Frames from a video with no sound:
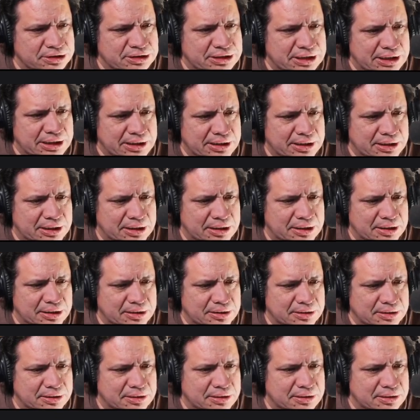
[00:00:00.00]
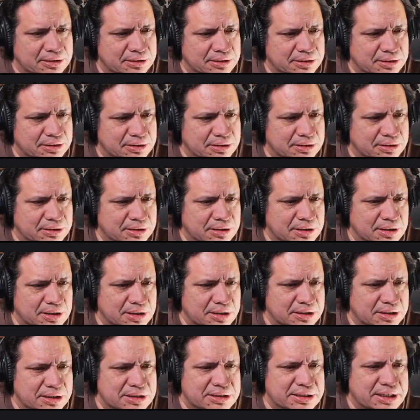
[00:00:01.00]
Seedling.
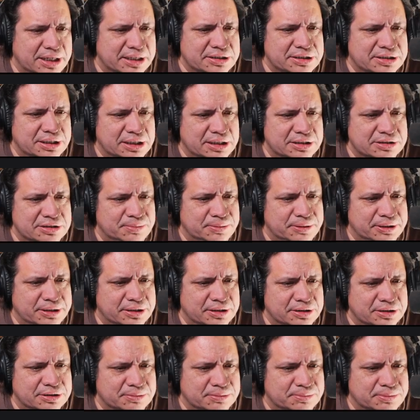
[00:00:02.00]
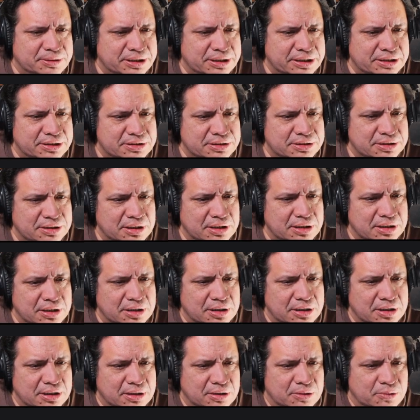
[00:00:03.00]
This action allows the player to place
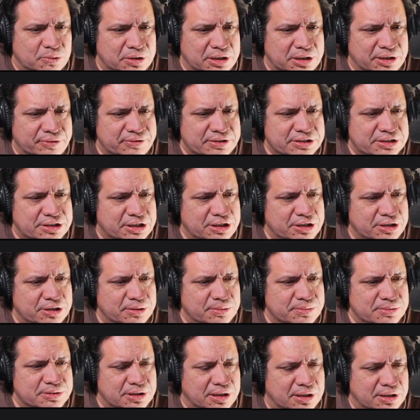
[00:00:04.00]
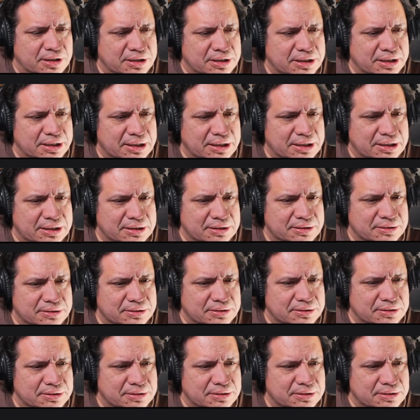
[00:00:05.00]
one of his cubes on
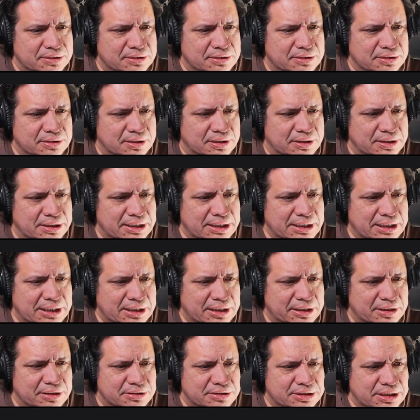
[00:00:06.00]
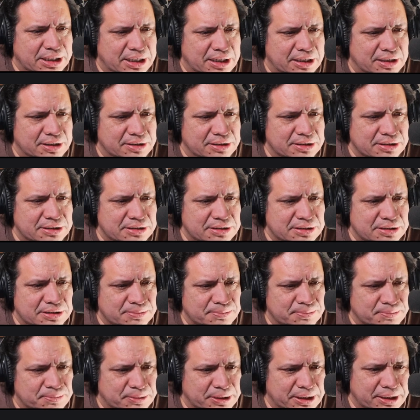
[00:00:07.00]
any legal tile.
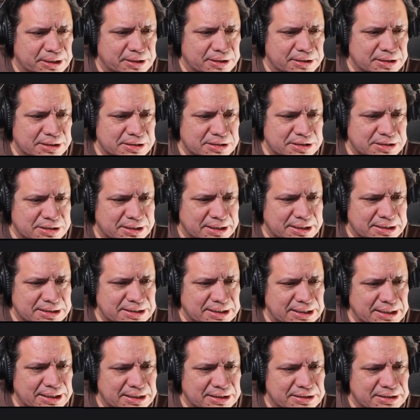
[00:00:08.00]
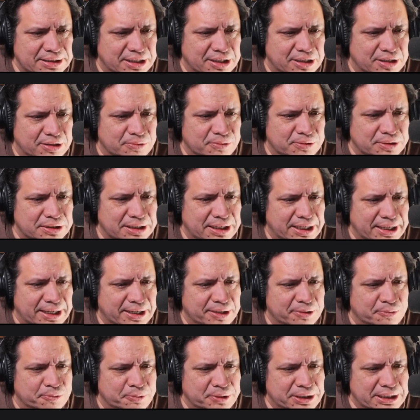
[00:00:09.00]
This player then selects any tile with
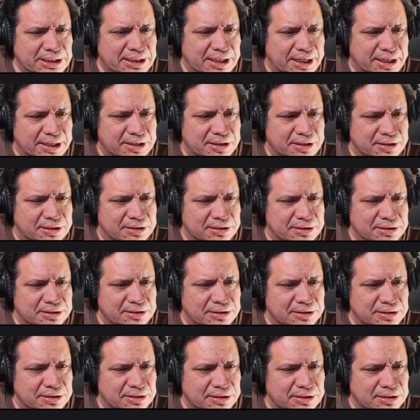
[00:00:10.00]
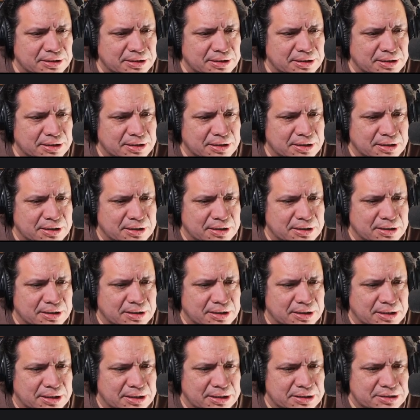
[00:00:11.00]
a weed icon
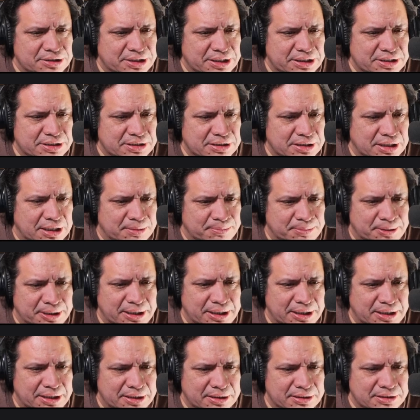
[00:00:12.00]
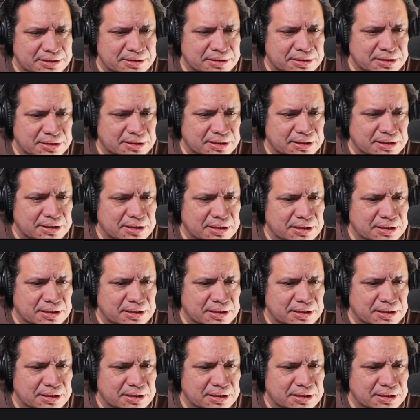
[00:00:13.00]
abutting it.